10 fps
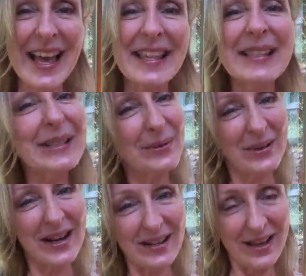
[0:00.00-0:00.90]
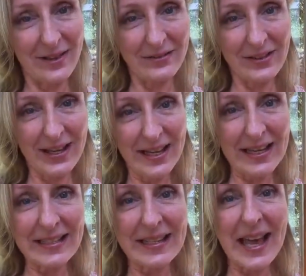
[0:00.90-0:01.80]
This is what I love,
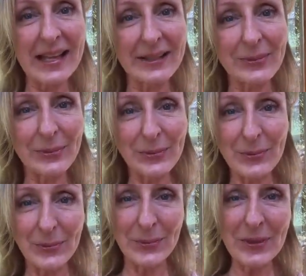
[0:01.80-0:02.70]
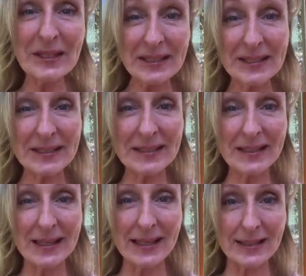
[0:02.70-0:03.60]
is that this
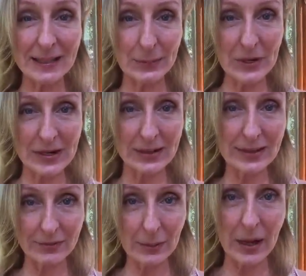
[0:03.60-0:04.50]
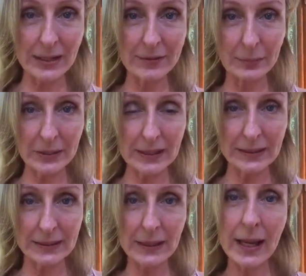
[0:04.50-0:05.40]
experience of the body of
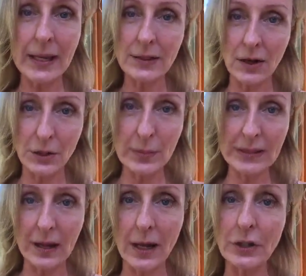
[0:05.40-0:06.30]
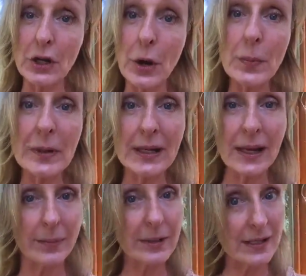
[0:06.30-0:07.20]
bliss and Tantra Massage and opening
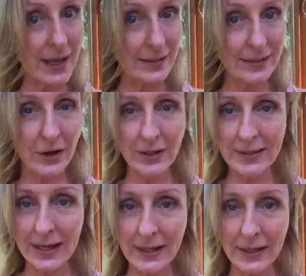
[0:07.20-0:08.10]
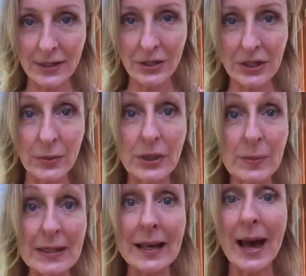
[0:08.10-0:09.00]
up, yes, our ecstatic energy, which
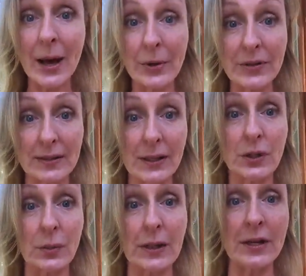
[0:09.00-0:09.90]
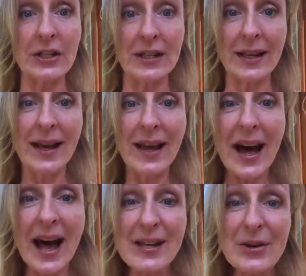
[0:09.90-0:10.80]
means our sexual energy.
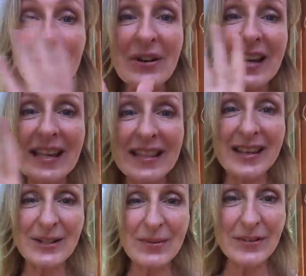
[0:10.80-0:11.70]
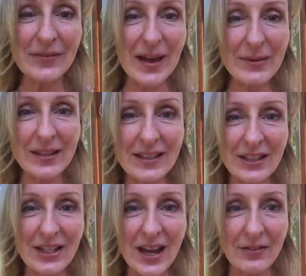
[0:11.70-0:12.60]
Hi, Doreen. There's my fabulous
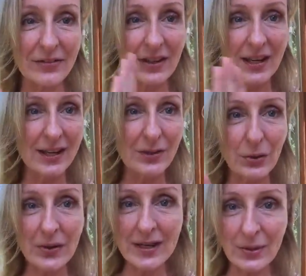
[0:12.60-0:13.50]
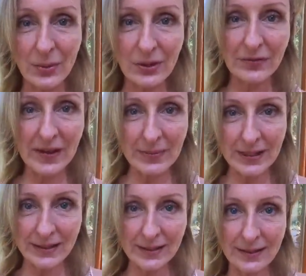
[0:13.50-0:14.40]
chef. Doreen, the world
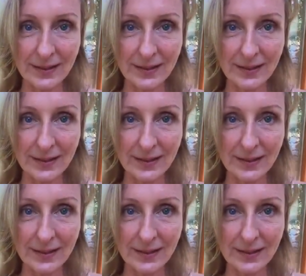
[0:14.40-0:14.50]
famous.